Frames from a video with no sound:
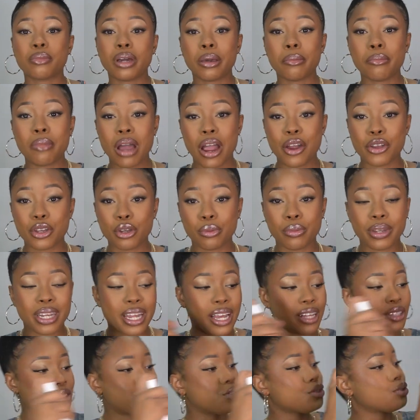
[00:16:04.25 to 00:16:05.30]
my Mario
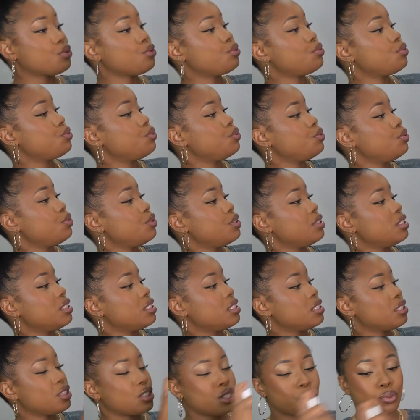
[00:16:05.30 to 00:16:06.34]
Badescu,
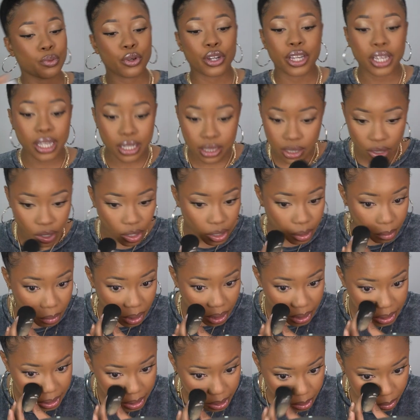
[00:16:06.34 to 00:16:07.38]
spraying it on
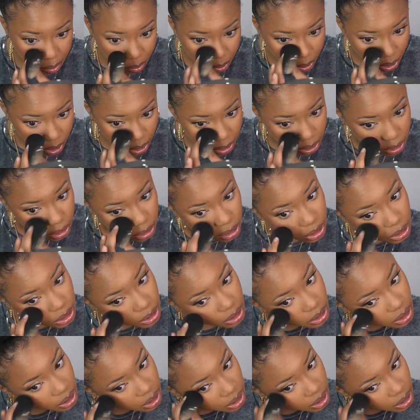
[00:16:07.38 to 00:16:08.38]
my sponge,